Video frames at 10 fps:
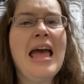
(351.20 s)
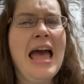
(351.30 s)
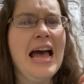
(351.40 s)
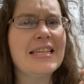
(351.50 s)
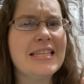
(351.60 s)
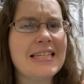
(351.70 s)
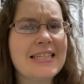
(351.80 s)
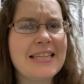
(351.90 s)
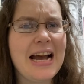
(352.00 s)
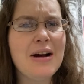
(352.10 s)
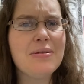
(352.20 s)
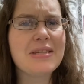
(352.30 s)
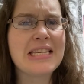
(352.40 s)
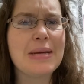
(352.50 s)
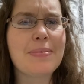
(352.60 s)
as these
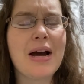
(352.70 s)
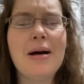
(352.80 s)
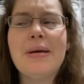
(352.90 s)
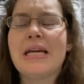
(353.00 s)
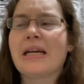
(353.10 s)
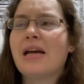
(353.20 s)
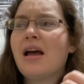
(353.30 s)
sounds keep coming,